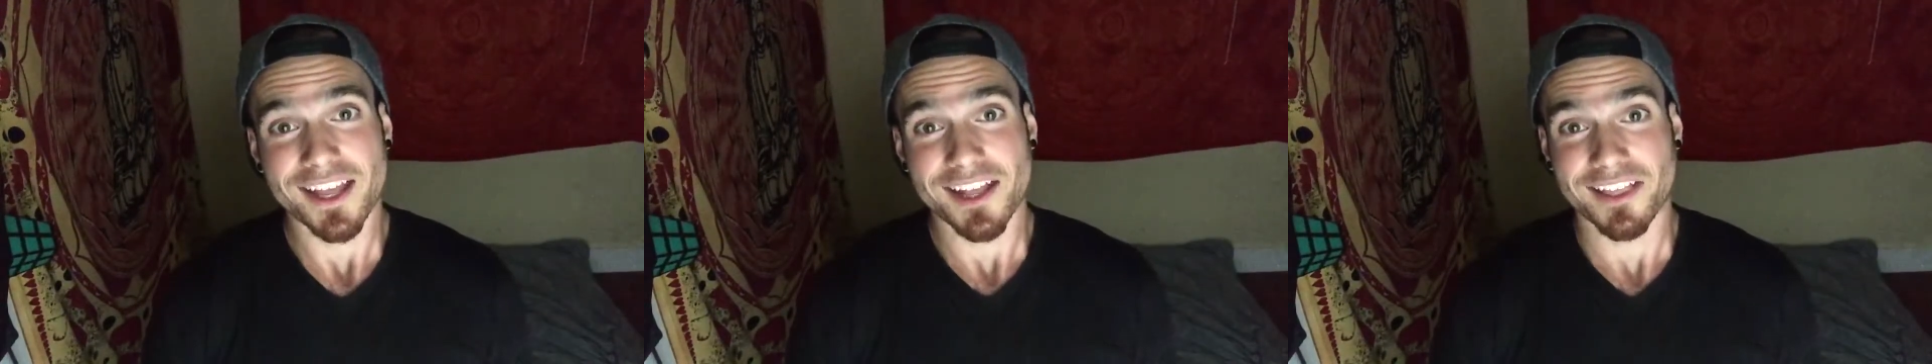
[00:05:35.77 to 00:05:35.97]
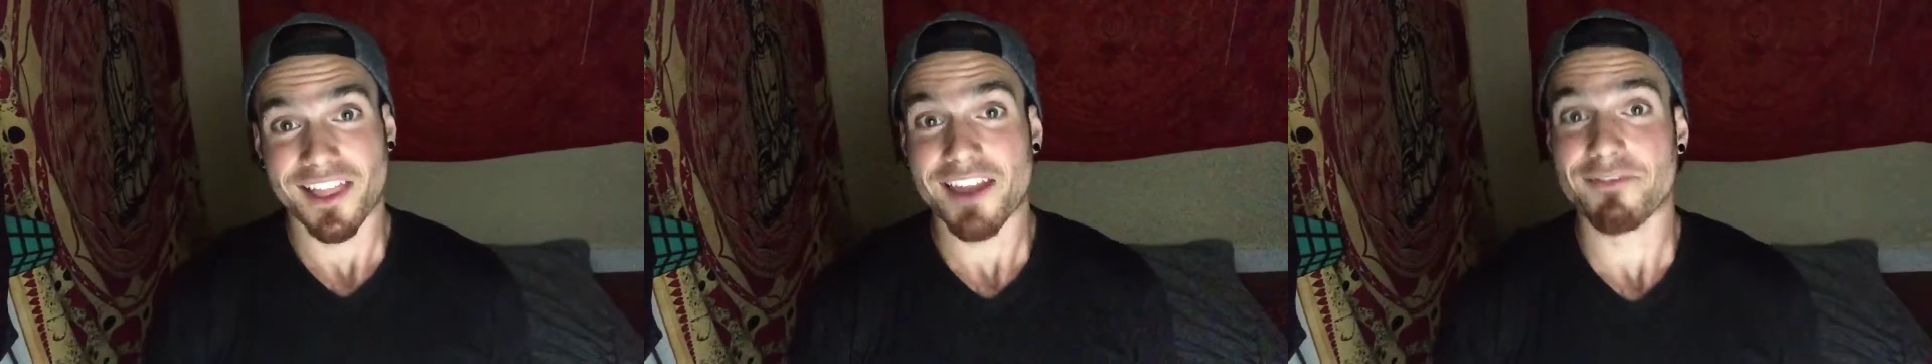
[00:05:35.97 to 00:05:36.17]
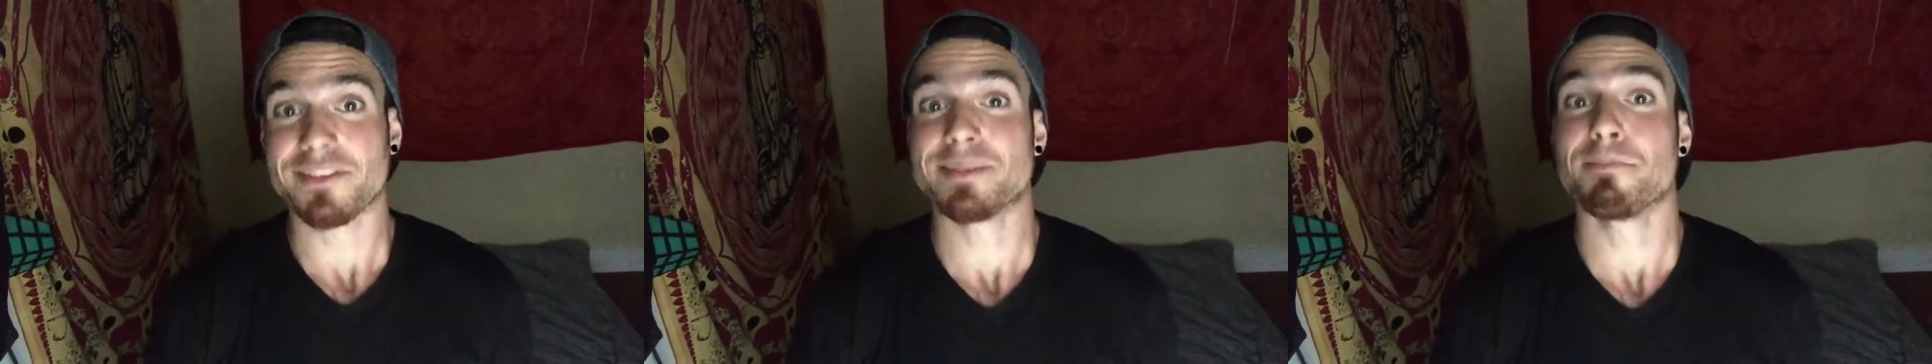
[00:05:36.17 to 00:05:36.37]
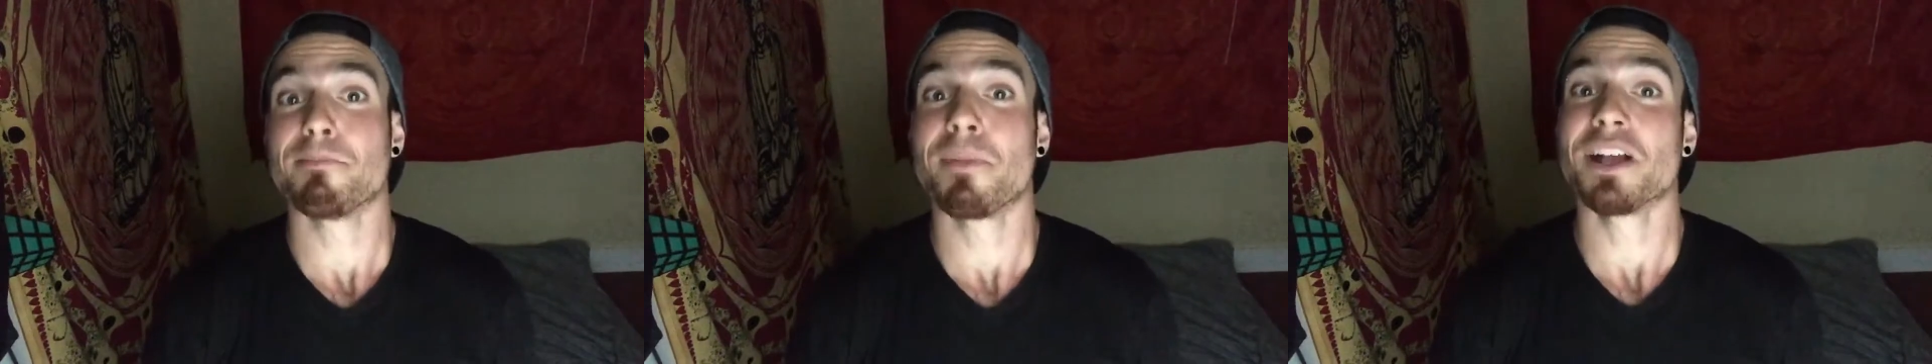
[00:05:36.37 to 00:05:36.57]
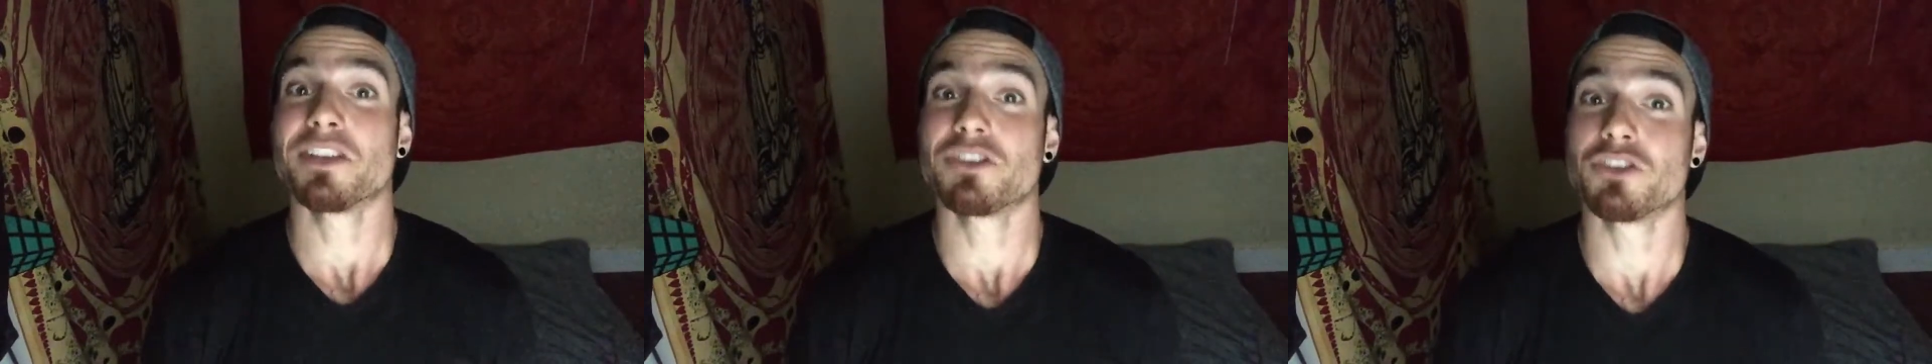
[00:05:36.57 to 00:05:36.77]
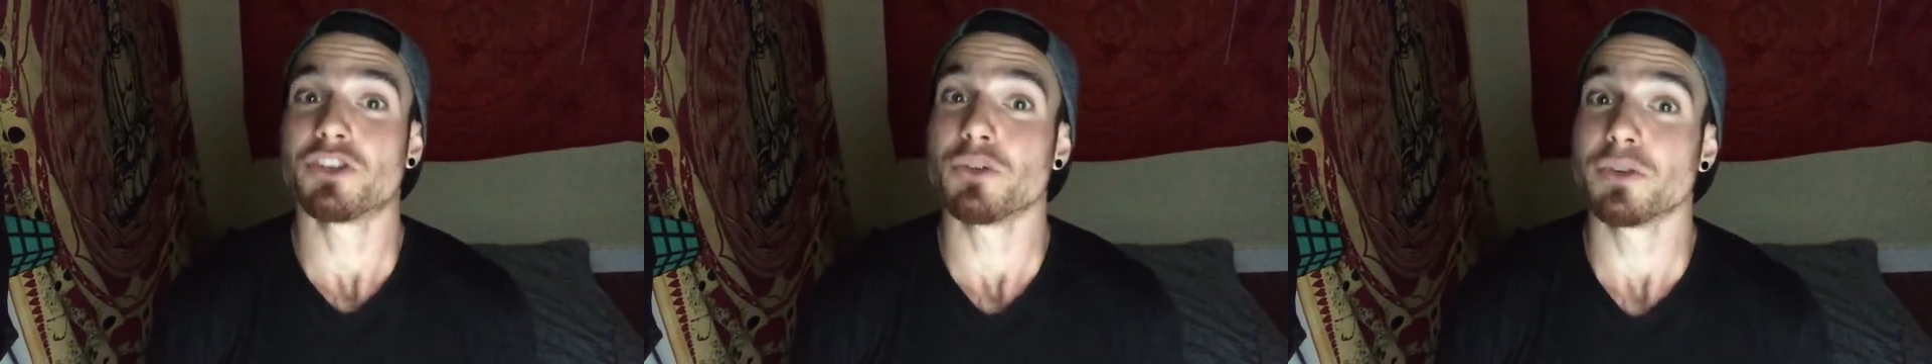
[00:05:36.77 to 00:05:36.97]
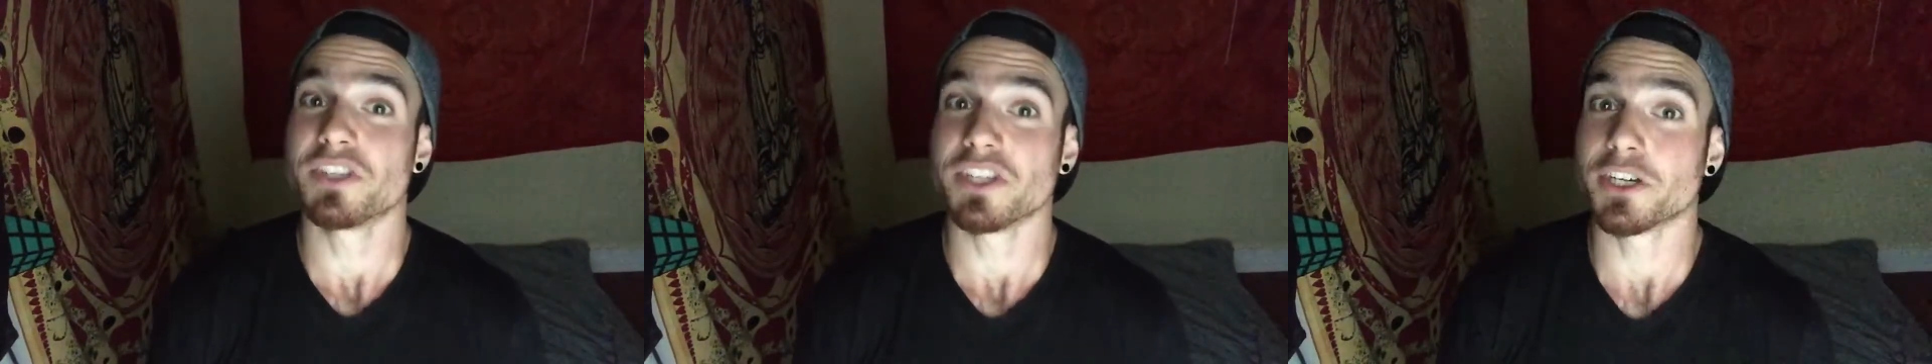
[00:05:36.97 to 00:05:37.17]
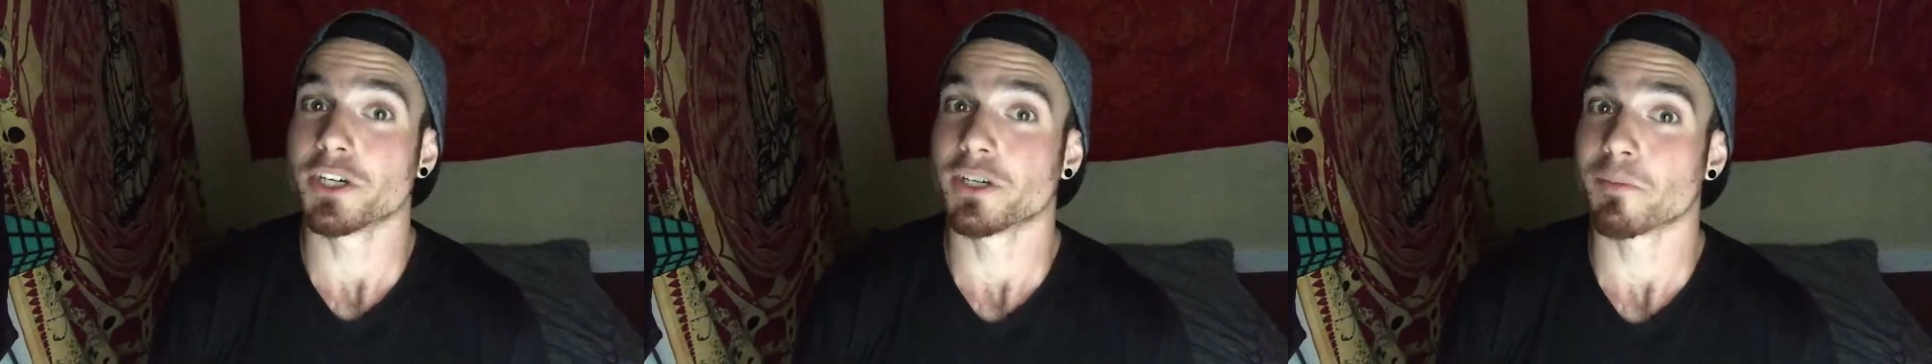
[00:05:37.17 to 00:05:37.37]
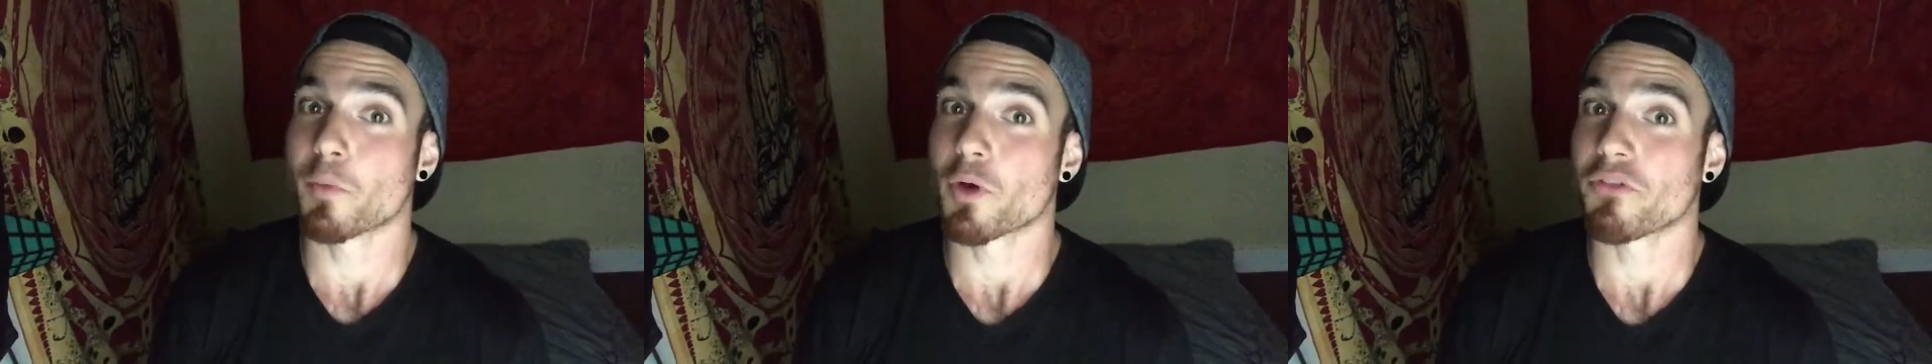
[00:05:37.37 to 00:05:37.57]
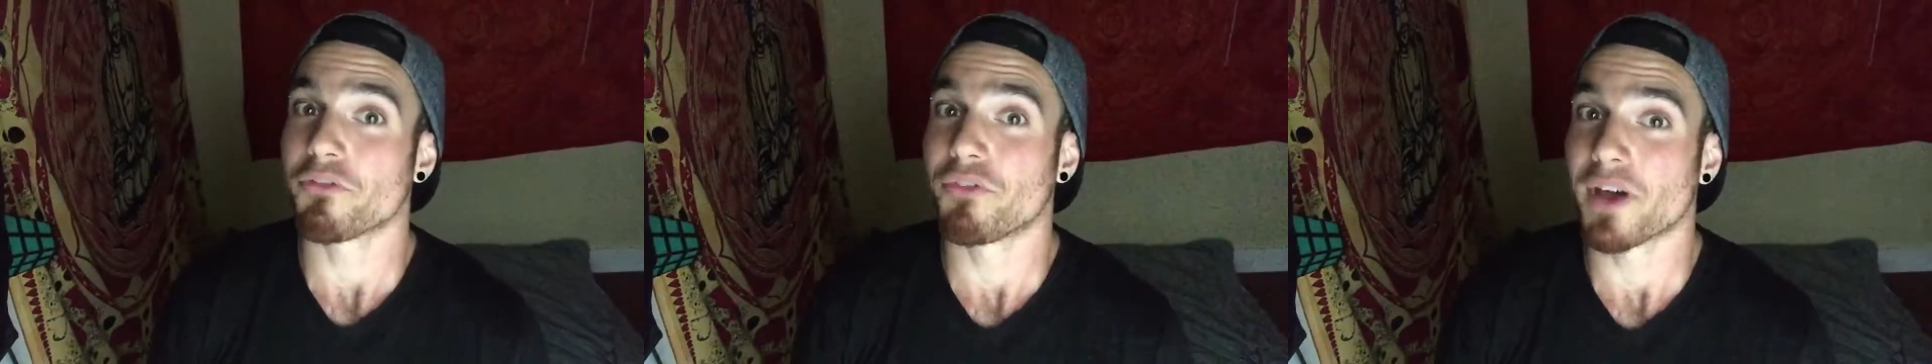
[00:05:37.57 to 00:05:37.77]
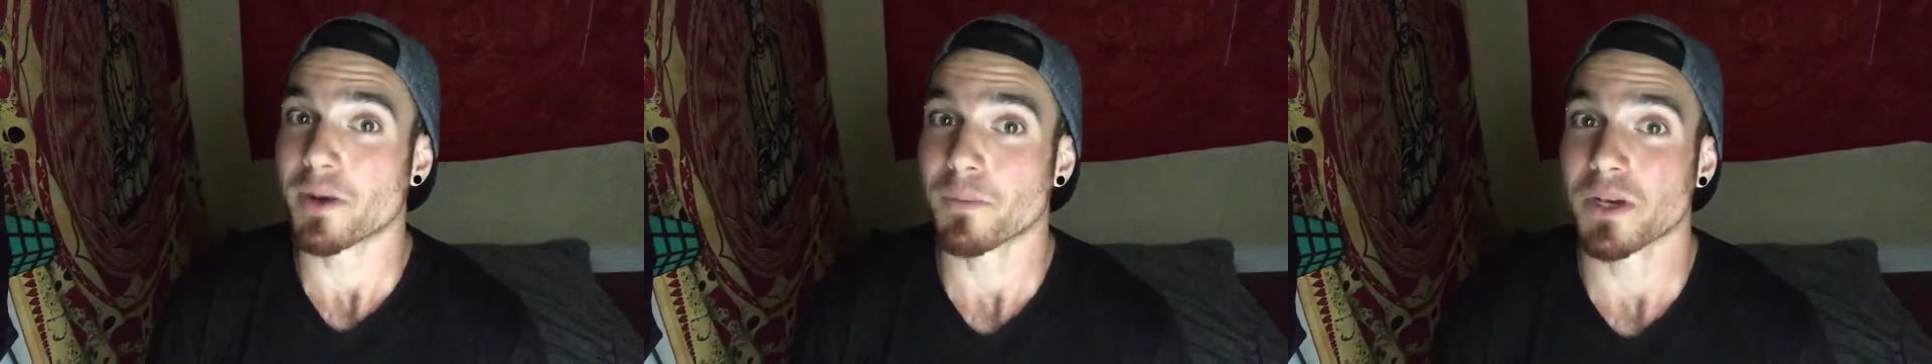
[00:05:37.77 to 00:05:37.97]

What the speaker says: life is much juicier and more fun